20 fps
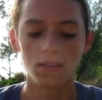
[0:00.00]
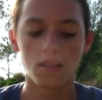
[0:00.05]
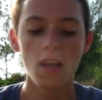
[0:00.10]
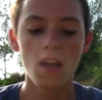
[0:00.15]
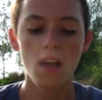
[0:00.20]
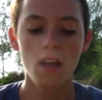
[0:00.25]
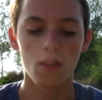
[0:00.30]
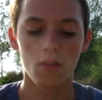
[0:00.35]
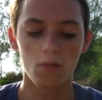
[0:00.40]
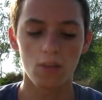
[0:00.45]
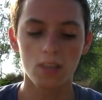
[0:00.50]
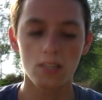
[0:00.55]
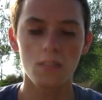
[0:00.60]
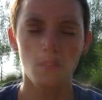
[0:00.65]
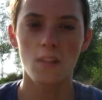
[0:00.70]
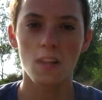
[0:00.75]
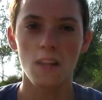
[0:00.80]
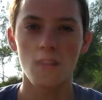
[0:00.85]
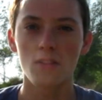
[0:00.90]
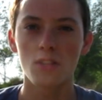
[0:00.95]
The rest
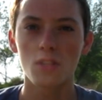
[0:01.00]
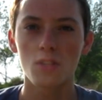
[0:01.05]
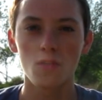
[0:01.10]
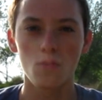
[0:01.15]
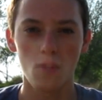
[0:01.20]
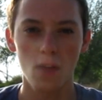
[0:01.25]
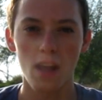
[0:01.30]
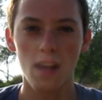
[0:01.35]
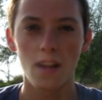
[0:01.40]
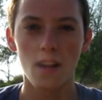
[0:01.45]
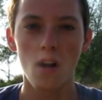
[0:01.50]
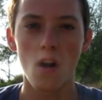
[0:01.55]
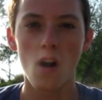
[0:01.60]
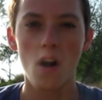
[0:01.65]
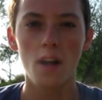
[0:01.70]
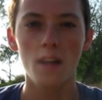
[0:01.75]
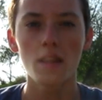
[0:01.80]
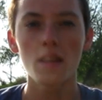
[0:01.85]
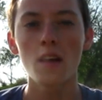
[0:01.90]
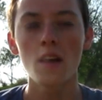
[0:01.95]
of it I've just threaded
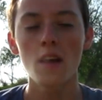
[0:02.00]
on.